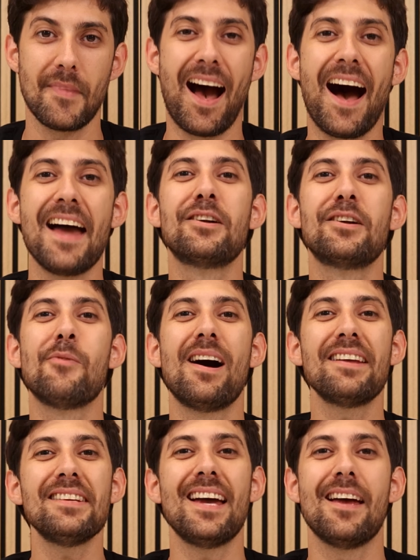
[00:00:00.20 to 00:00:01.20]
Hi
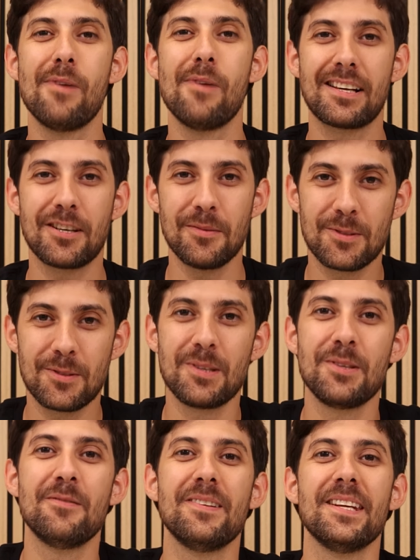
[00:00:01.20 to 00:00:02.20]
everyone and welcome to a
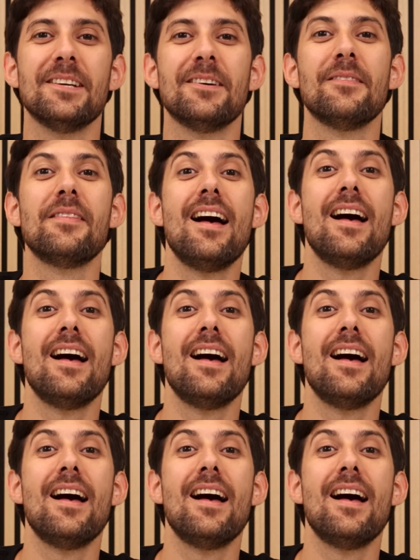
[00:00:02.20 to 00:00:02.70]
new video.